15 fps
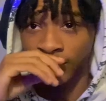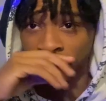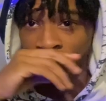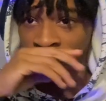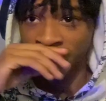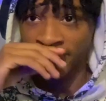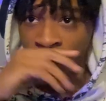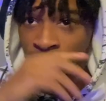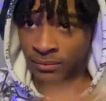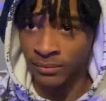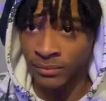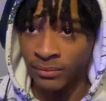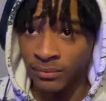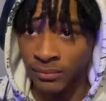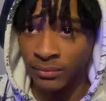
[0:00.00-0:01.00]

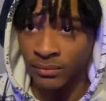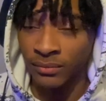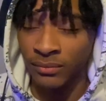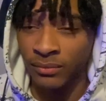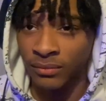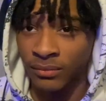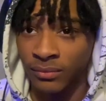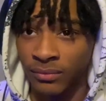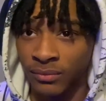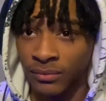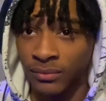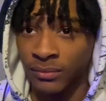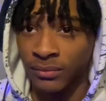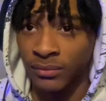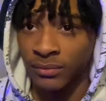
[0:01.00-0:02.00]

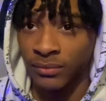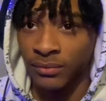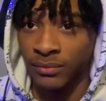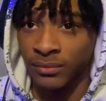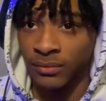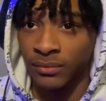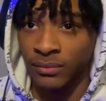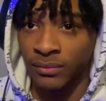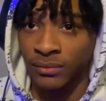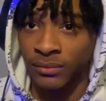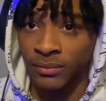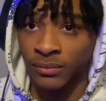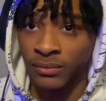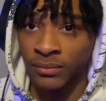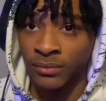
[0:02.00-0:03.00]

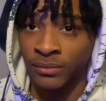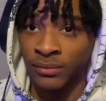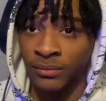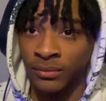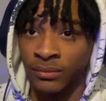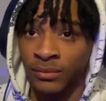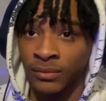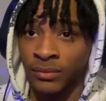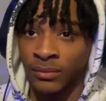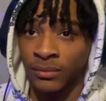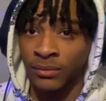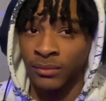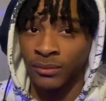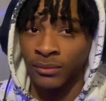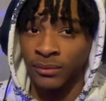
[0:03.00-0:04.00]

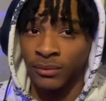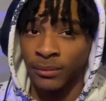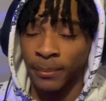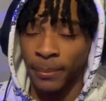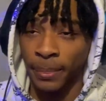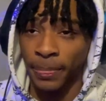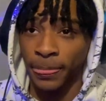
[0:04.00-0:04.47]
Nothing is said.